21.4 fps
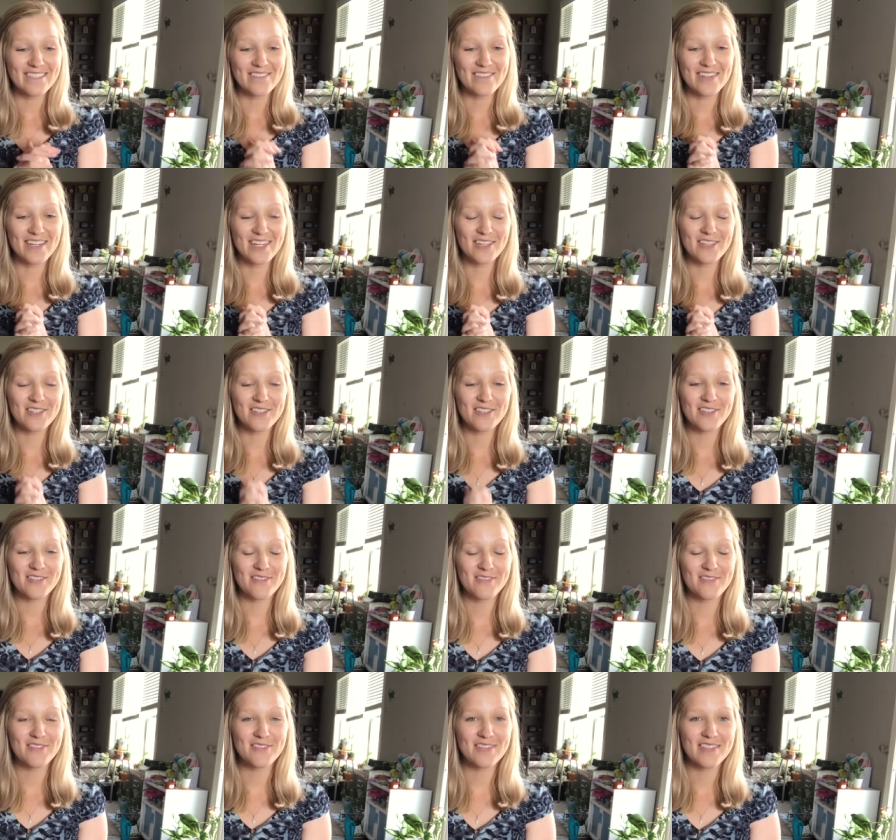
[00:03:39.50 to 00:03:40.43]
We're gonna do our
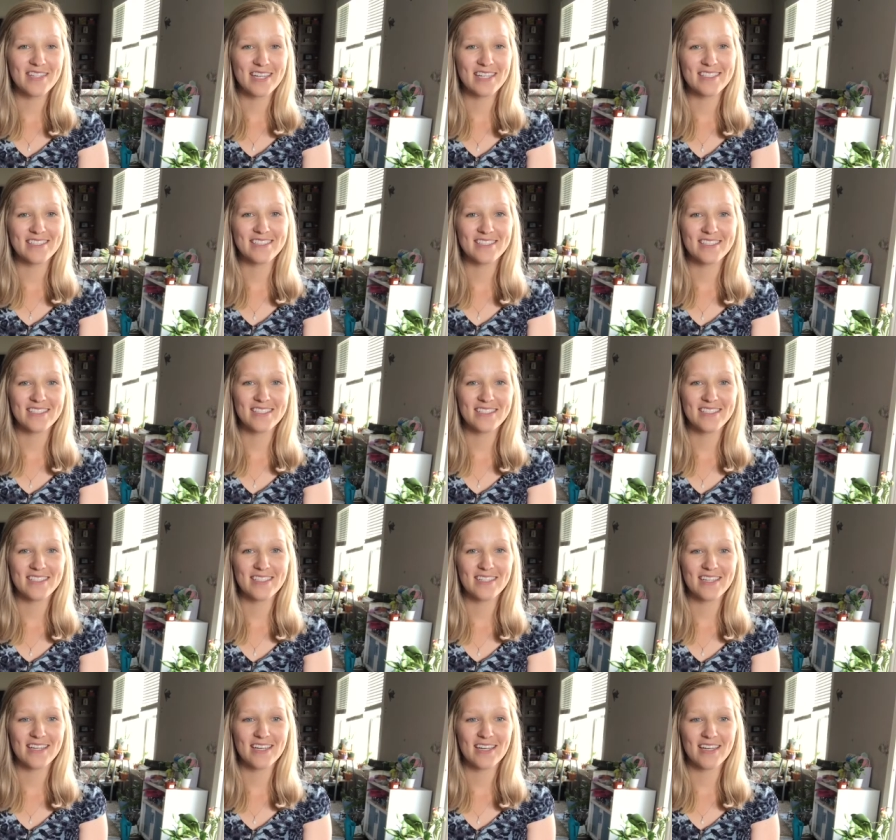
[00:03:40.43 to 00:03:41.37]
food
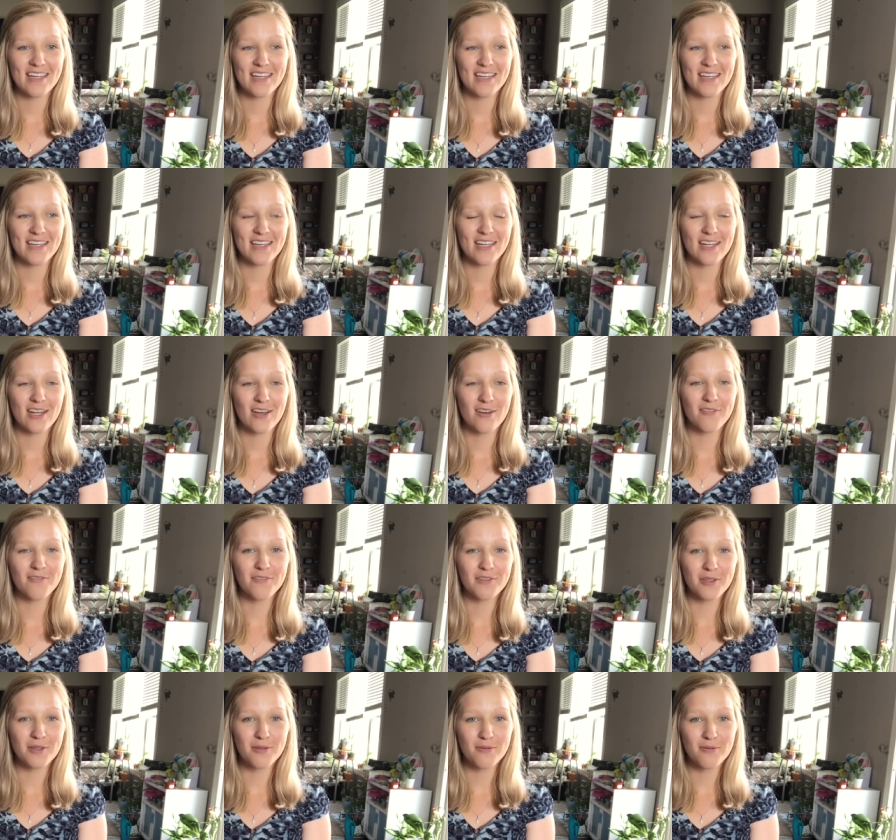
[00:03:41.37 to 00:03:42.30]
tasting in
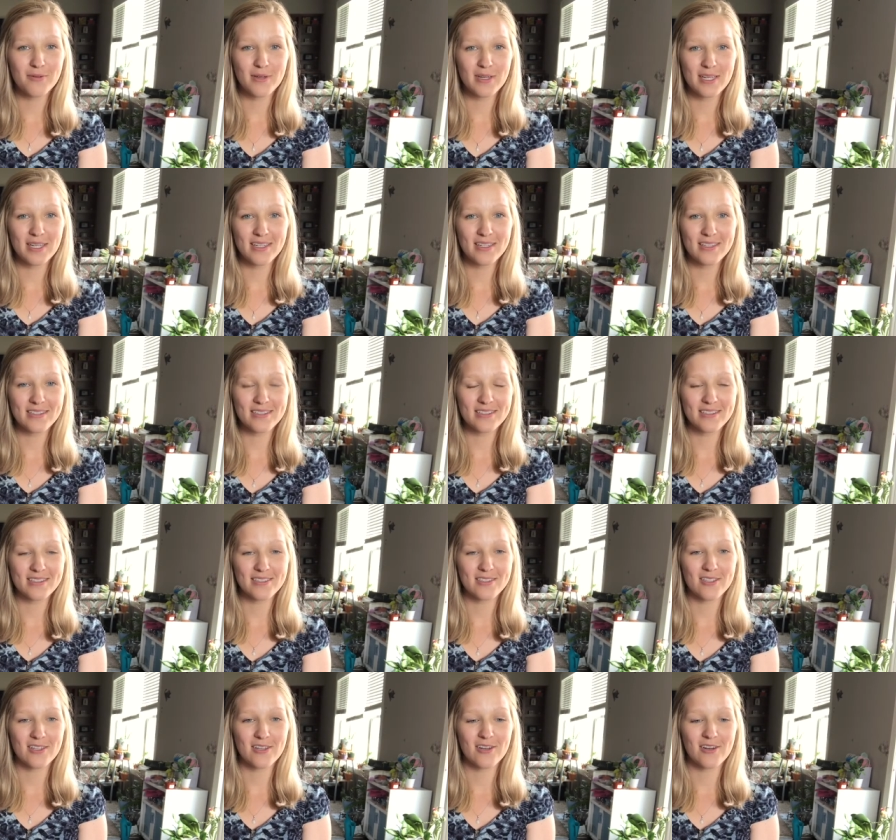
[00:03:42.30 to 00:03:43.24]
a few weeks,
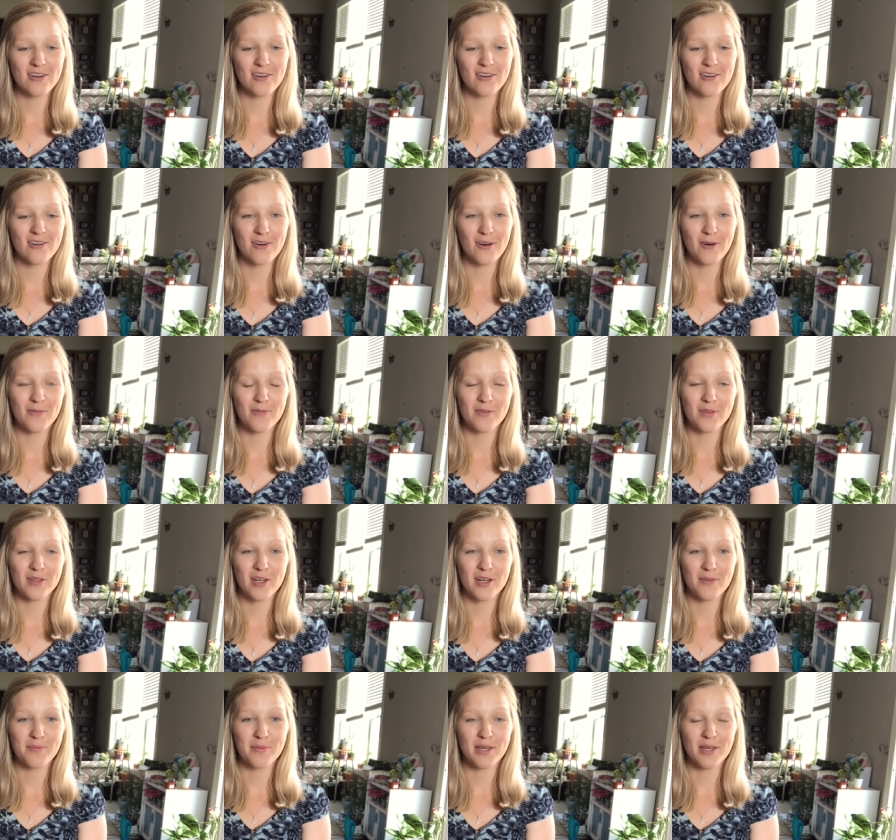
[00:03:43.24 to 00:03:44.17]
so
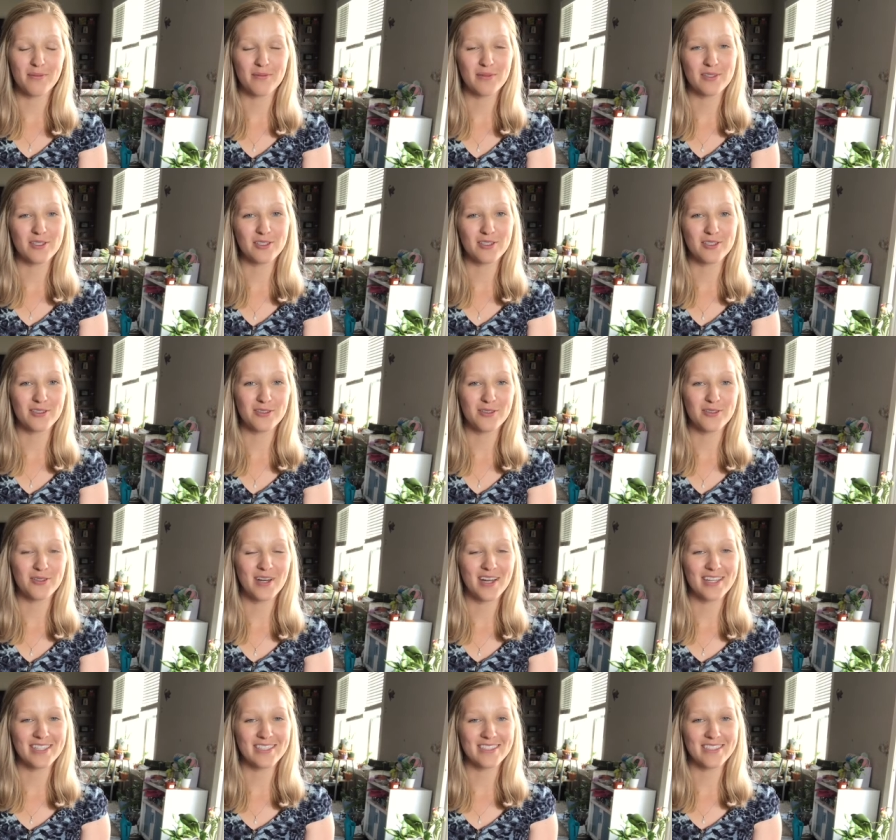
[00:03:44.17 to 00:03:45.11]
hopefully I'll be able to show you
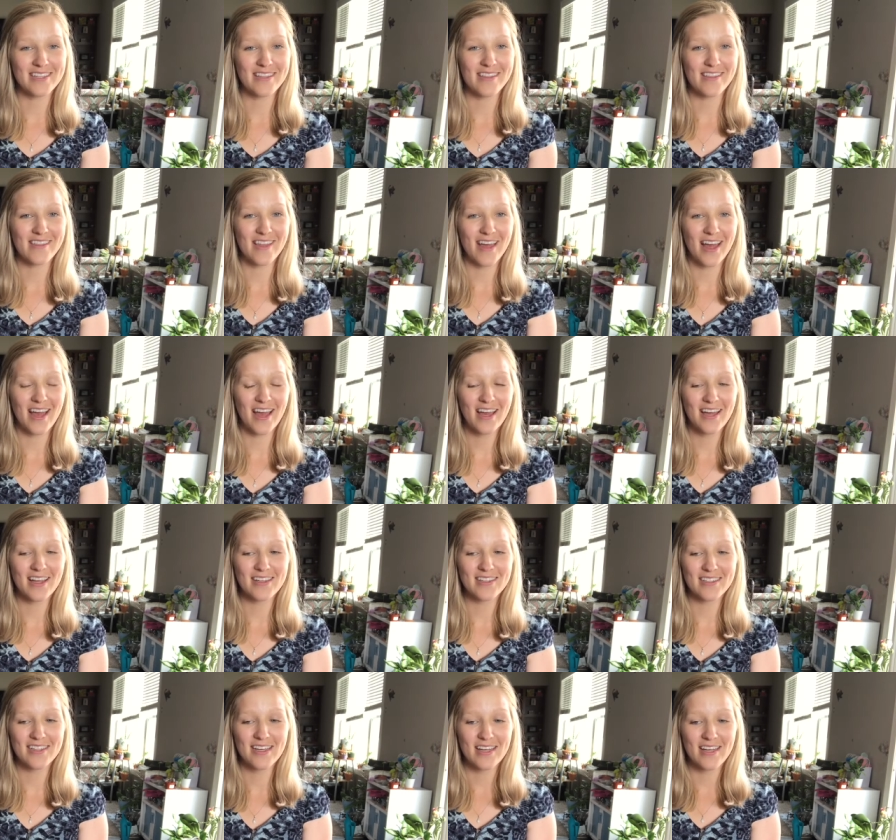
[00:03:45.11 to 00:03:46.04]
guys that.